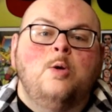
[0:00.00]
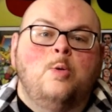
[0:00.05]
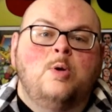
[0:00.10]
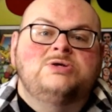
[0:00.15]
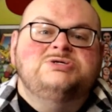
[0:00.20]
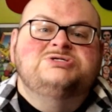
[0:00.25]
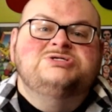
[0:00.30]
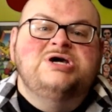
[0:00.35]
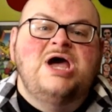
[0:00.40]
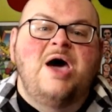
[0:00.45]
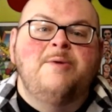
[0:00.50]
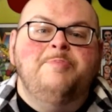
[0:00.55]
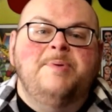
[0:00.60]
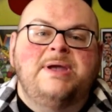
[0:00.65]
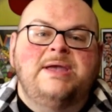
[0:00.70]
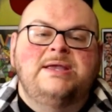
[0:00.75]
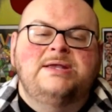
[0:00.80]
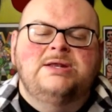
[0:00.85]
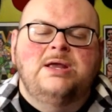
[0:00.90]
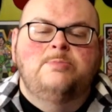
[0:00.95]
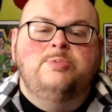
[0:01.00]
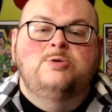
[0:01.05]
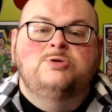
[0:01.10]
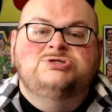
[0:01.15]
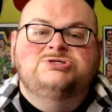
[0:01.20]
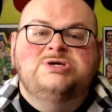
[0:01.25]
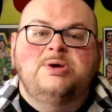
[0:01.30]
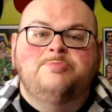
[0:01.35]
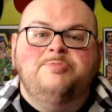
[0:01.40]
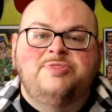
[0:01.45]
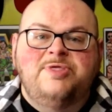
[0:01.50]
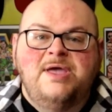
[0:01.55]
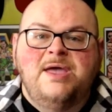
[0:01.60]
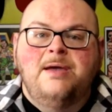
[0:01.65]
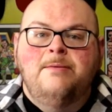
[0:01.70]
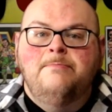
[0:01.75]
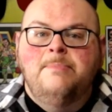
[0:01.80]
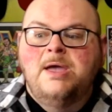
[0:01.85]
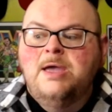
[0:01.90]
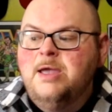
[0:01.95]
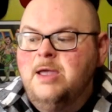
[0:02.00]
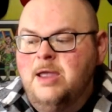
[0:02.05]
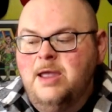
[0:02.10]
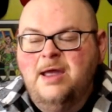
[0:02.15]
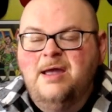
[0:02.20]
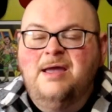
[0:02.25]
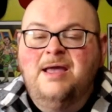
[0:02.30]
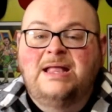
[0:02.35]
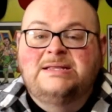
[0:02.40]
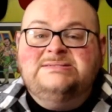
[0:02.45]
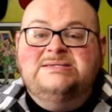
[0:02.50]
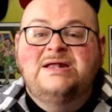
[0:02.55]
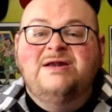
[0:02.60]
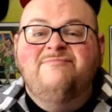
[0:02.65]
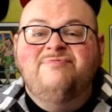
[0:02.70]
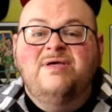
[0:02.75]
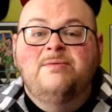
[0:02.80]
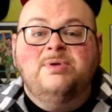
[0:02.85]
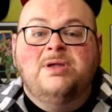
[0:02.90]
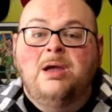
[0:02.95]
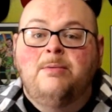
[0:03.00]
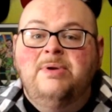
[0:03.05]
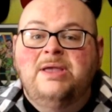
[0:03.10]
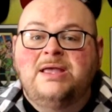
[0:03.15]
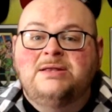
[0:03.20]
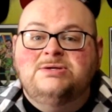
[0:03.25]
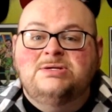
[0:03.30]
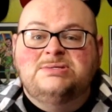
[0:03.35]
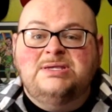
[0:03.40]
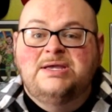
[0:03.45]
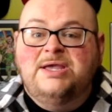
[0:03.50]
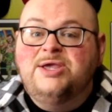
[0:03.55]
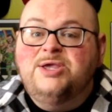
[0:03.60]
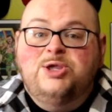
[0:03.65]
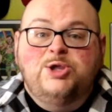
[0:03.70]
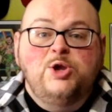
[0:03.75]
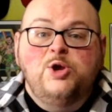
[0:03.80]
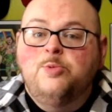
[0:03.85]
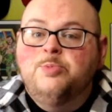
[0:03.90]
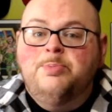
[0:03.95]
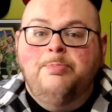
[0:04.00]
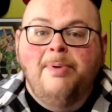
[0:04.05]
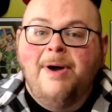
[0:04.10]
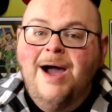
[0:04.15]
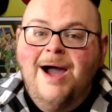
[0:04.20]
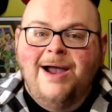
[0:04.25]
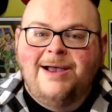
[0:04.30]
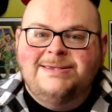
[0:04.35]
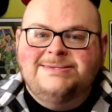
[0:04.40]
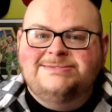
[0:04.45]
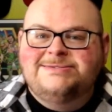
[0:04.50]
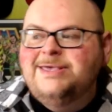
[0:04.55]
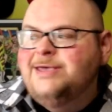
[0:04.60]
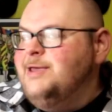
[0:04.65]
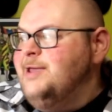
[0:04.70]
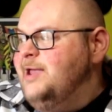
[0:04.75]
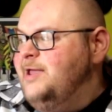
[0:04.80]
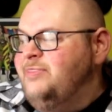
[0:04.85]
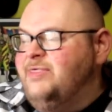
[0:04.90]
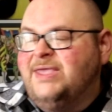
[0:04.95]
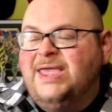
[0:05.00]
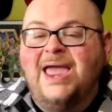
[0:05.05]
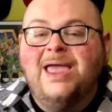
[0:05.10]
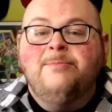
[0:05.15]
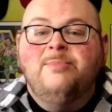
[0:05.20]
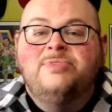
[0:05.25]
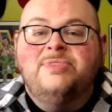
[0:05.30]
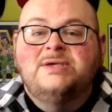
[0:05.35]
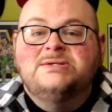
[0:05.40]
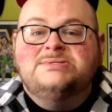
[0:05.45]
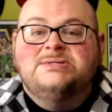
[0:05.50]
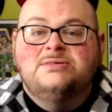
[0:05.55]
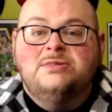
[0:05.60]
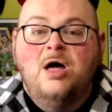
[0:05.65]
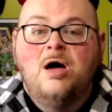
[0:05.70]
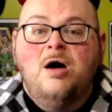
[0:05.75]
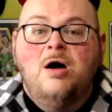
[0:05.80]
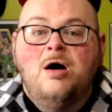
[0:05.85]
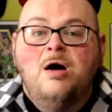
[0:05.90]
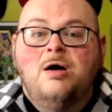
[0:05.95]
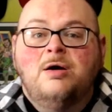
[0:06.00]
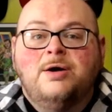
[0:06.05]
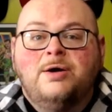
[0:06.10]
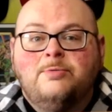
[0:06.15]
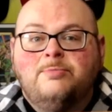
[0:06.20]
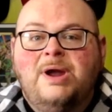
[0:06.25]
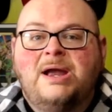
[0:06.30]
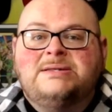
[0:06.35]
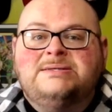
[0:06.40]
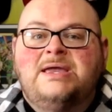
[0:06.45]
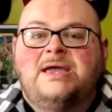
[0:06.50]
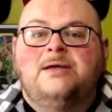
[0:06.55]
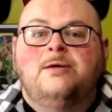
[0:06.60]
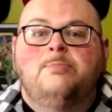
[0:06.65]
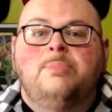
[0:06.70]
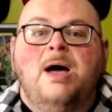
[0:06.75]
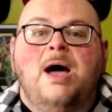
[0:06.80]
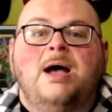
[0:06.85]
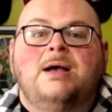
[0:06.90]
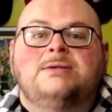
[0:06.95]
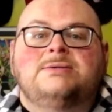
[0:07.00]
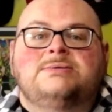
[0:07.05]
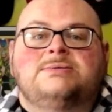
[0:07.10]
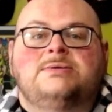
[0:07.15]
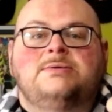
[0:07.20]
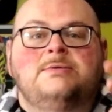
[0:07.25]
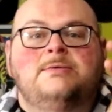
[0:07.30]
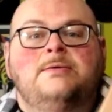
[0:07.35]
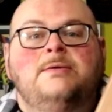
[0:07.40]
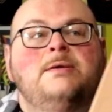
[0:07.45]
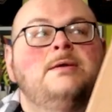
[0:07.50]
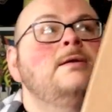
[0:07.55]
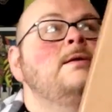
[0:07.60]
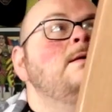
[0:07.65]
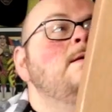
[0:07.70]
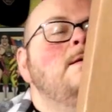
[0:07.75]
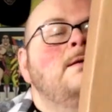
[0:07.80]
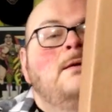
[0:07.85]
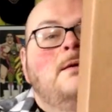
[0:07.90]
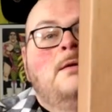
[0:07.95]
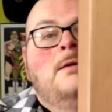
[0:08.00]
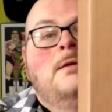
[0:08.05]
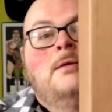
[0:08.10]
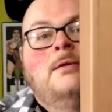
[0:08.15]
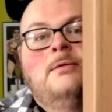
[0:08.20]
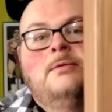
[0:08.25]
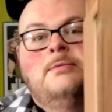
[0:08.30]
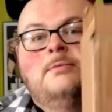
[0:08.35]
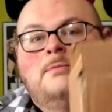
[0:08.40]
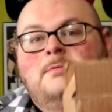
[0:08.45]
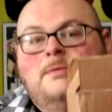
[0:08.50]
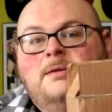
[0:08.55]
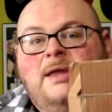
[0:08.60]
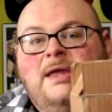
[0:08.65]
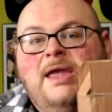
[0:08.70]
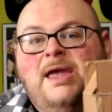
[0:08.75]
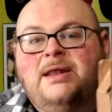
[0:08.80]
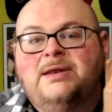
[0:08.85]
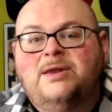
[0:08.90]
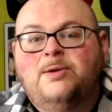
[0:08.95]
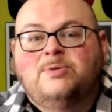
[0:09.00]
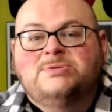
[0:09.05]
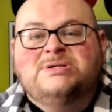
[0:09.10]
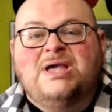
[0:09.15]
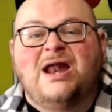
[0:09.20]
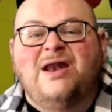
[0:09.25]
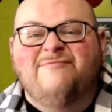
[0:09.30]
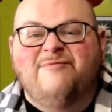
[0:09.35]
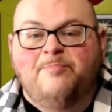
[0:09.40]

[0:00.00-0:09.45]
when shop AEW shipped them. Instead of them coming in just like a cubed box, they came in this long rectangle box. And it was kind